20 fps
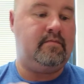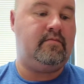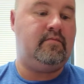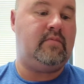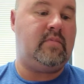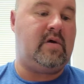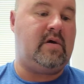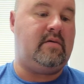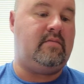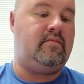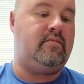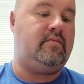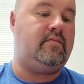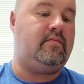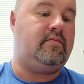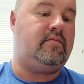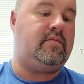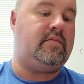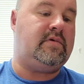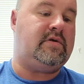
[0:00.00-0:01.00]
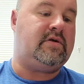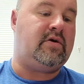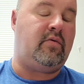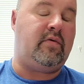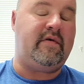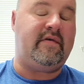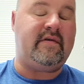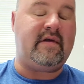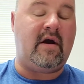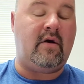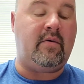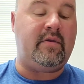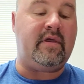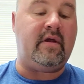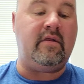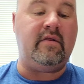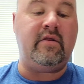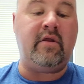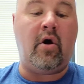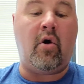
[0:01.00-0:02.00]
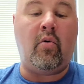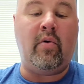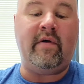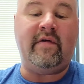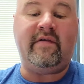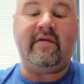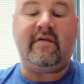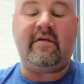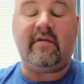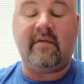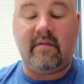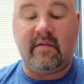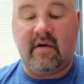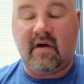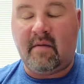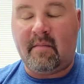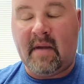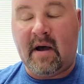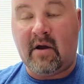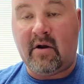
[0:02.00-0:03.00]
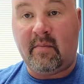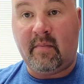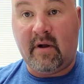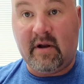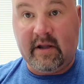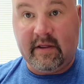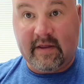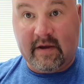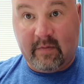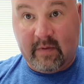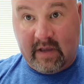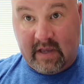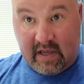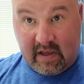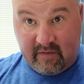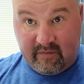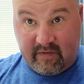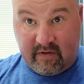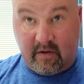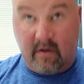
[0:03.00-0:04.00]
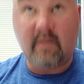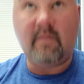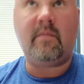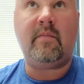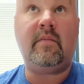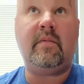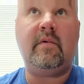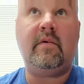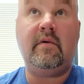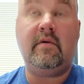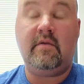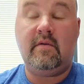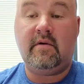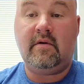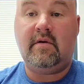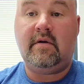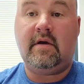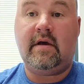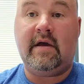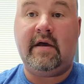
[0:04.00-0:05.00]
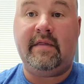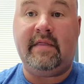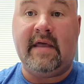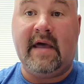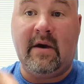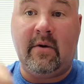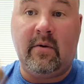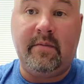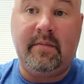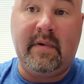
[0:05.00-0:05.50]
Okay, so we'll start with the lowest amount of money that we have here, and that would